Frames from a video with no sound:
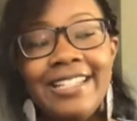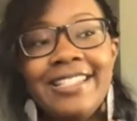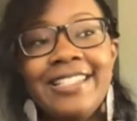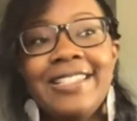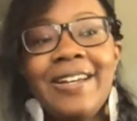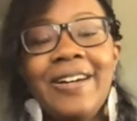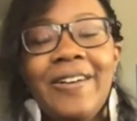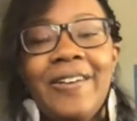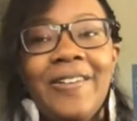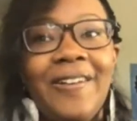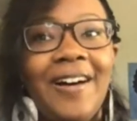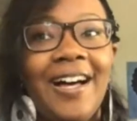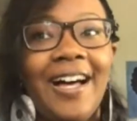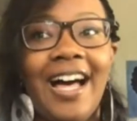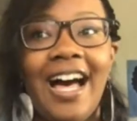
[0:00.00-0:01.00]

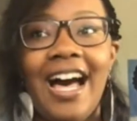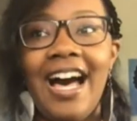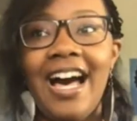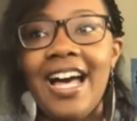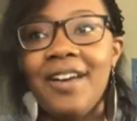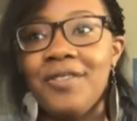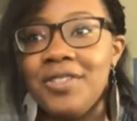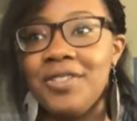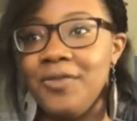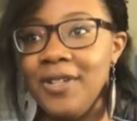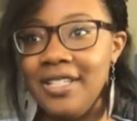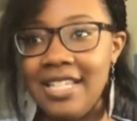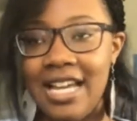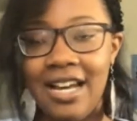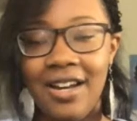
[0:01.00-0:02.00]
So I was
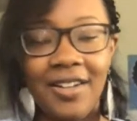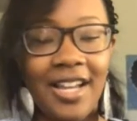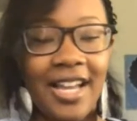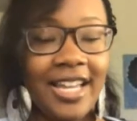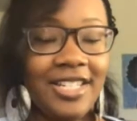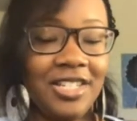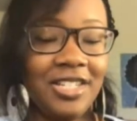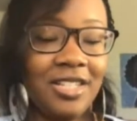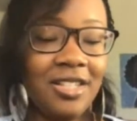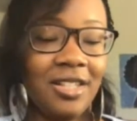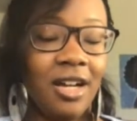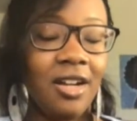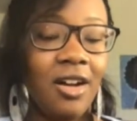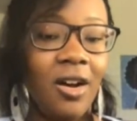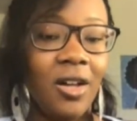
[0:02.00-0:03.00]
freaked out. I just
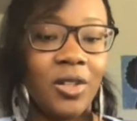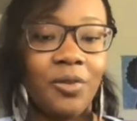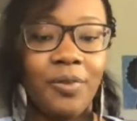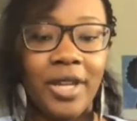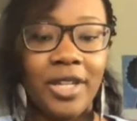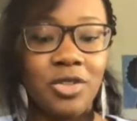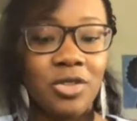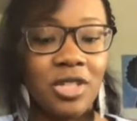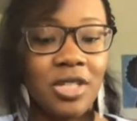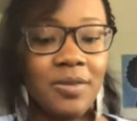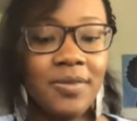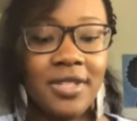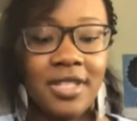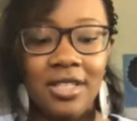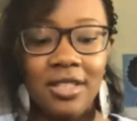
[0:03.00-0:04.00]
thought all of my
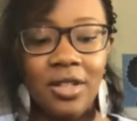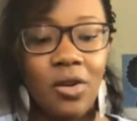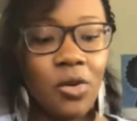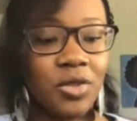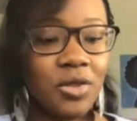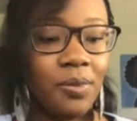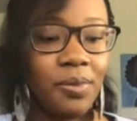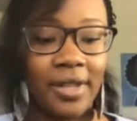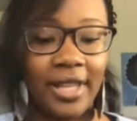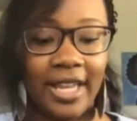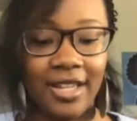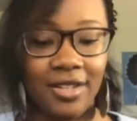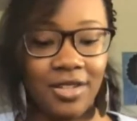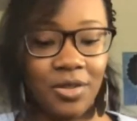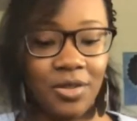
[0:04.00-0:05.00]
dreams and goals and
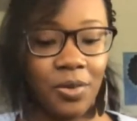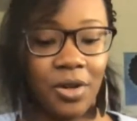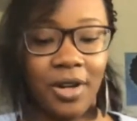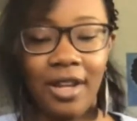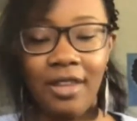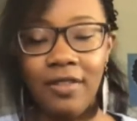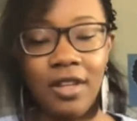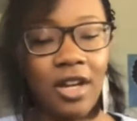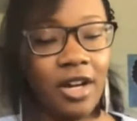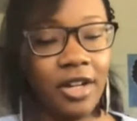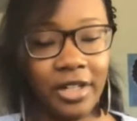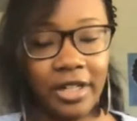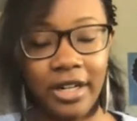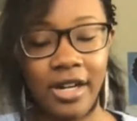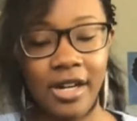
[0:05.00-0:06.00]
plans were in the
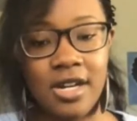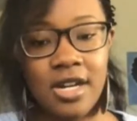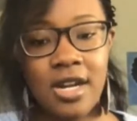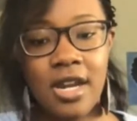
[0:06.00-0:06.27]
gutter.